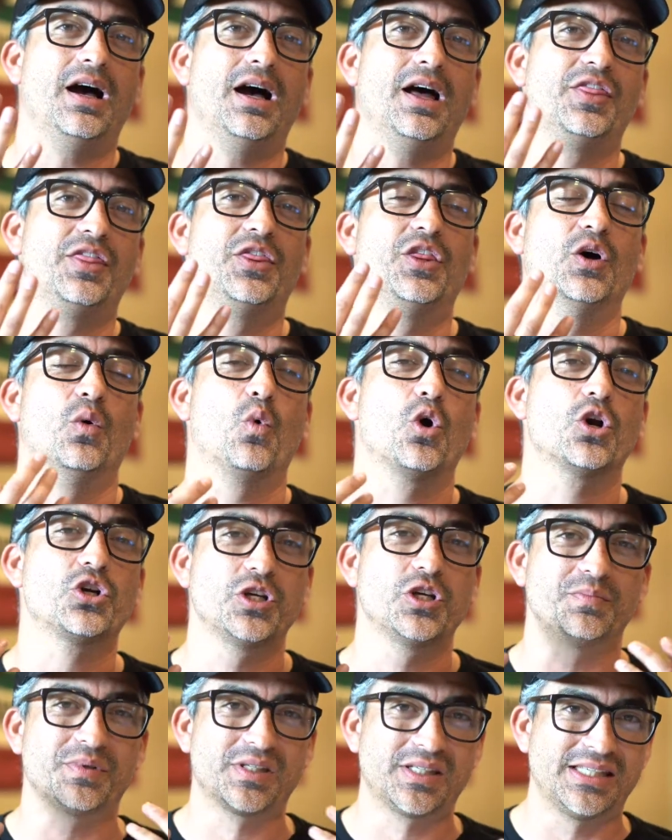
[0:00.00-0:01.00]
the
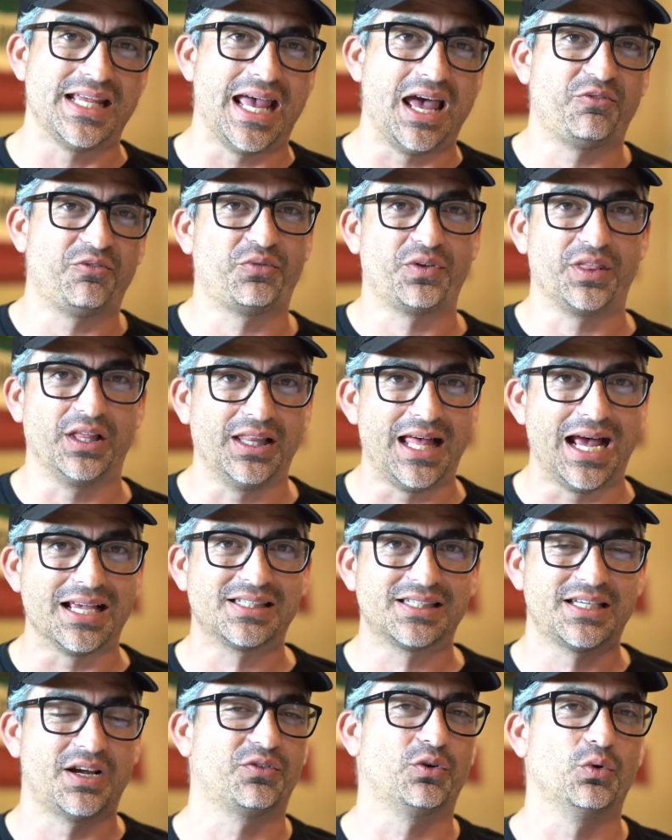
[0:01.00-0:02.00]
worship set for the last
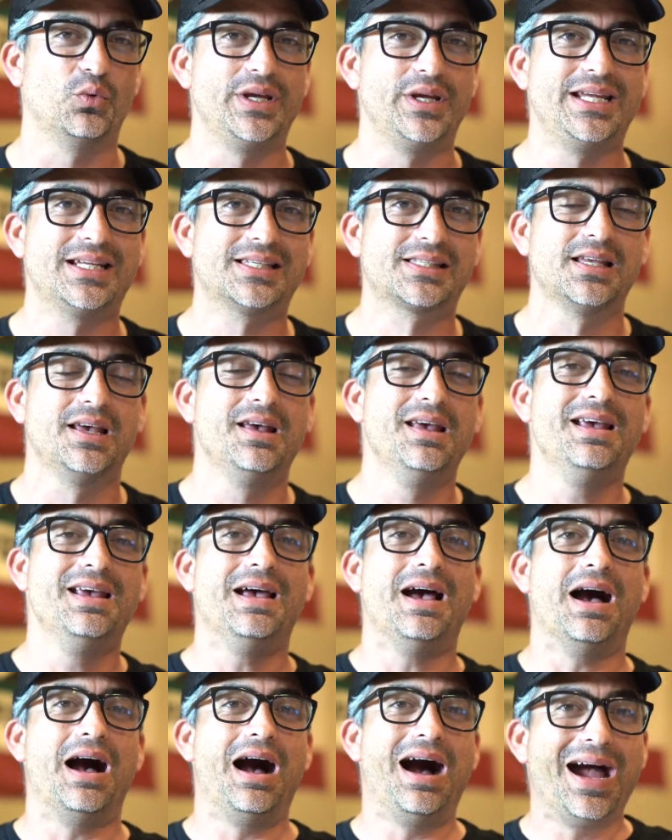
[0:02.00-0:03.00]
several weeks.
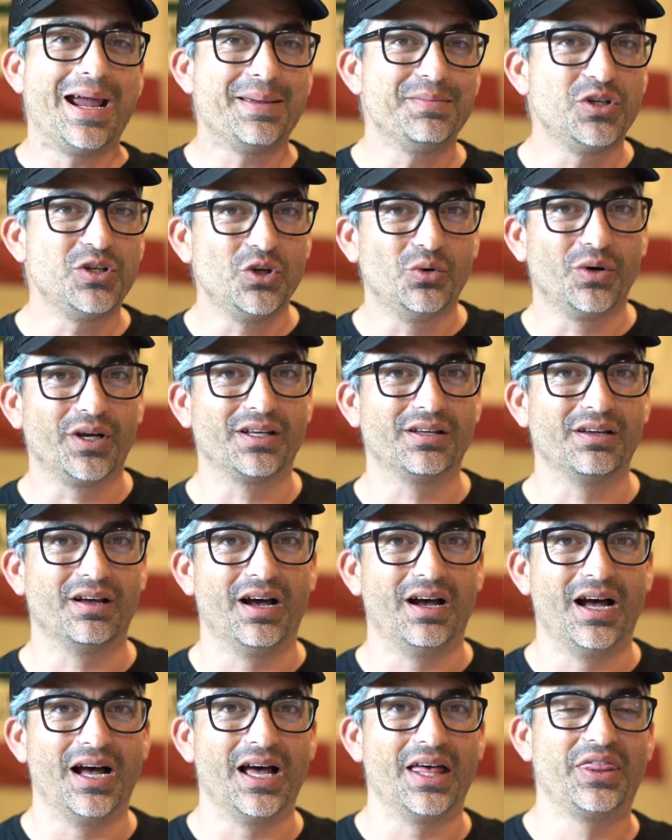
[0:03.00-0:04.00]
I'm doing
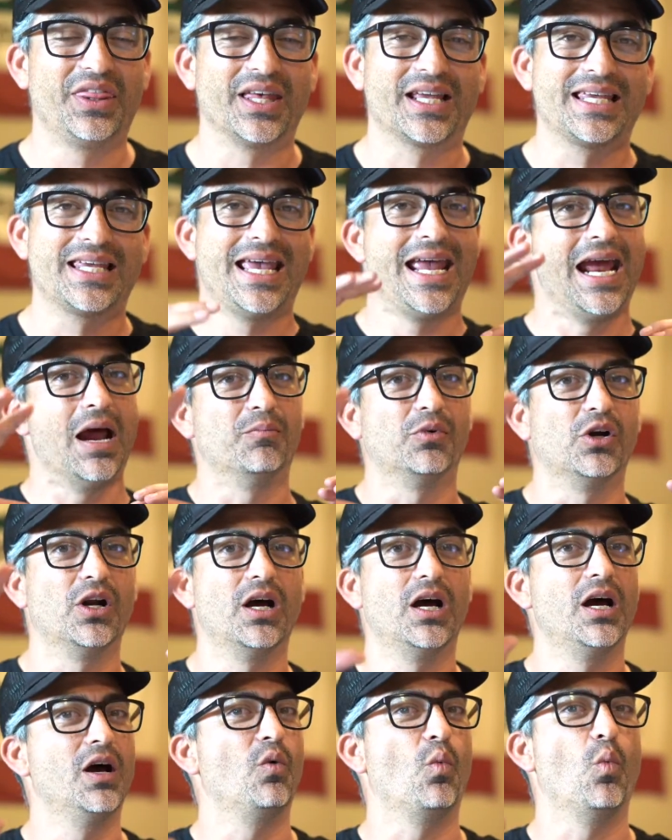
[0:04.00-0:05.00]
the
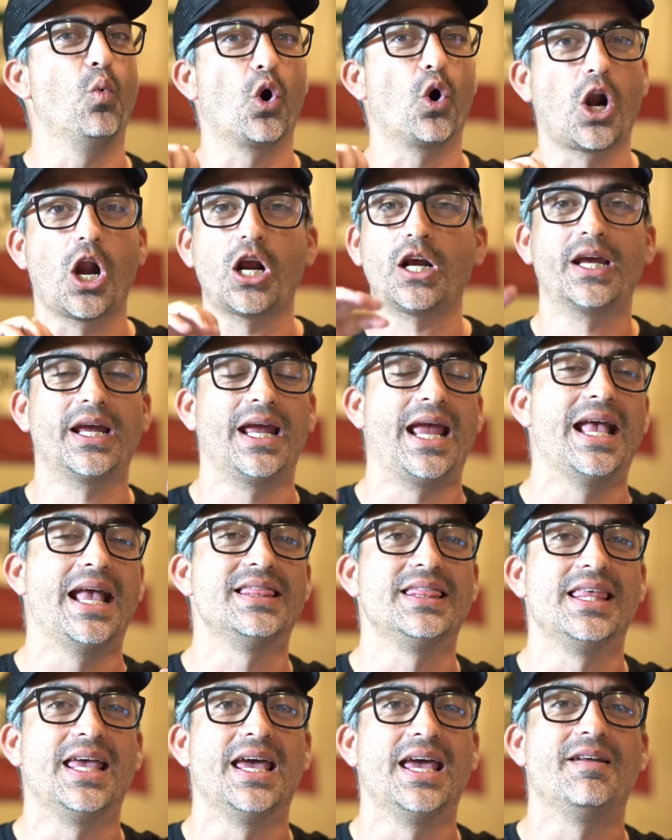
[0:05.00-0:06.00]
camera work,
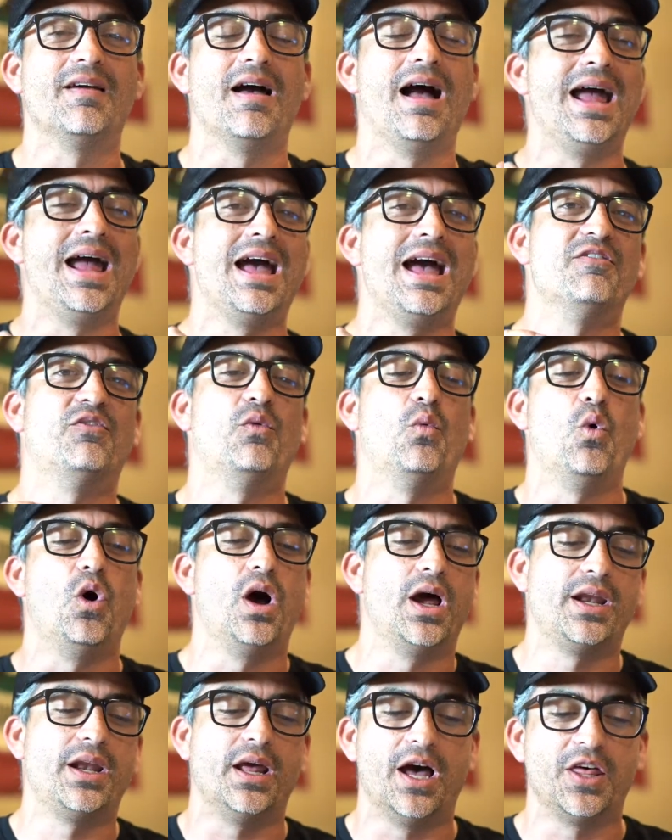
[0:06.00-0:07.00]
and then I have
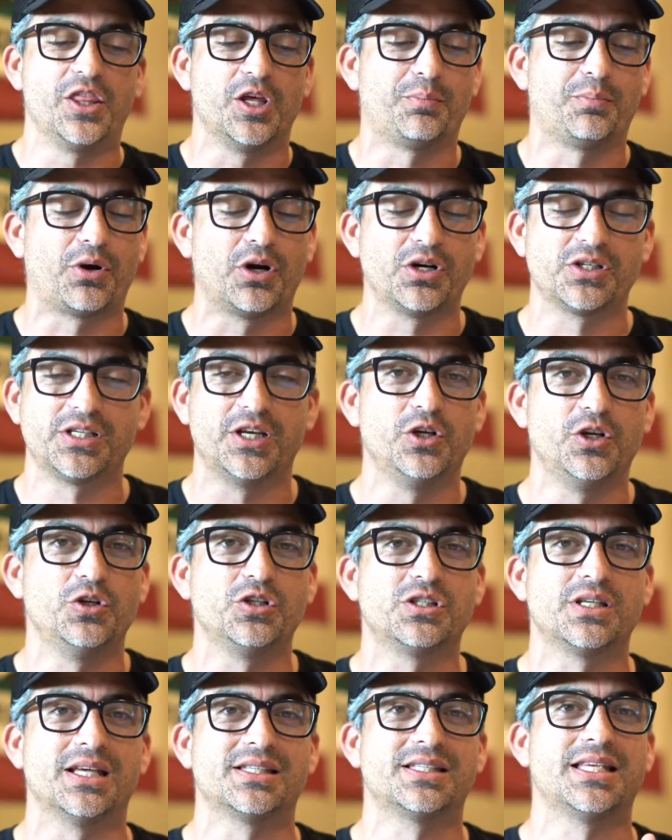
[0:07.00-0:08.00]
one other person who's
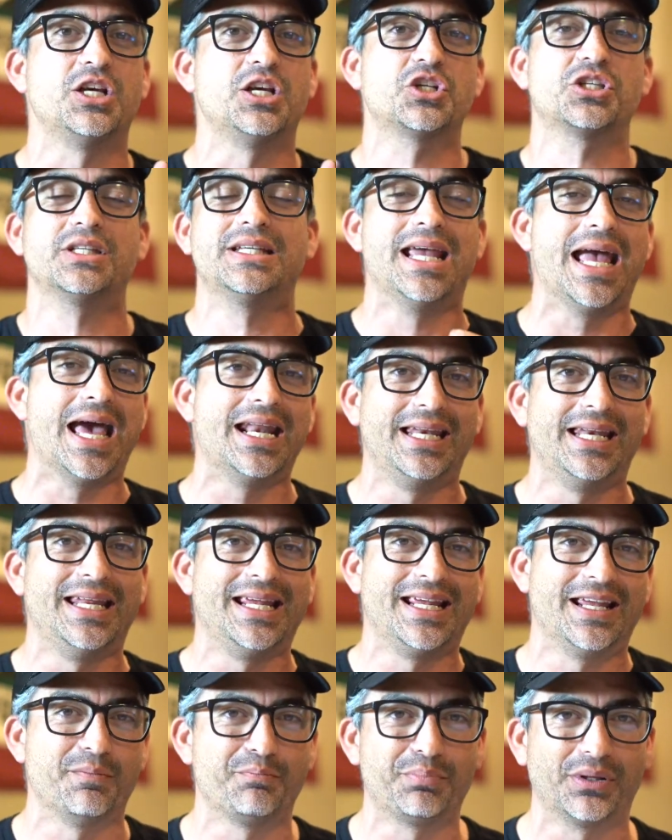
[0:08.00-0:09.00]
essentially editing
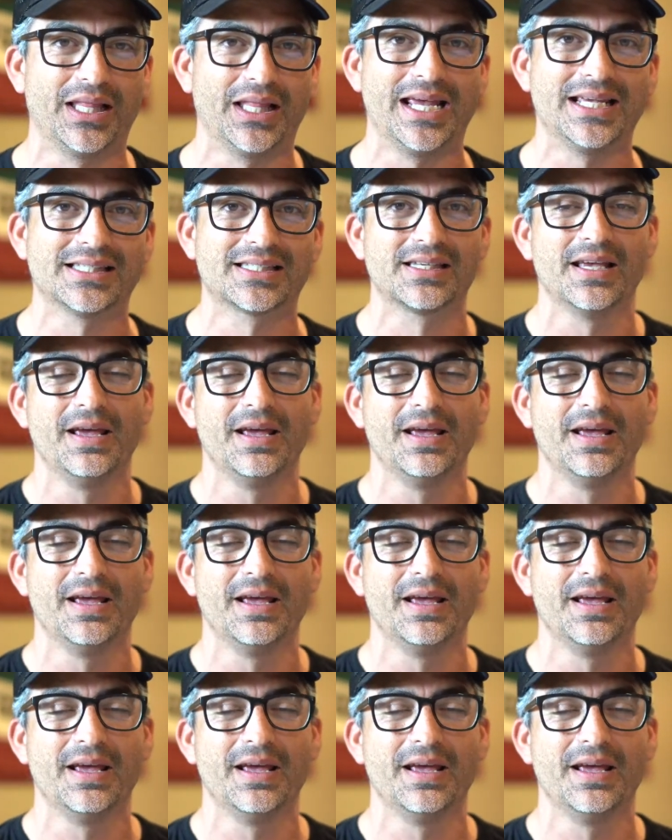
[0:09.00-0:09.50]
in place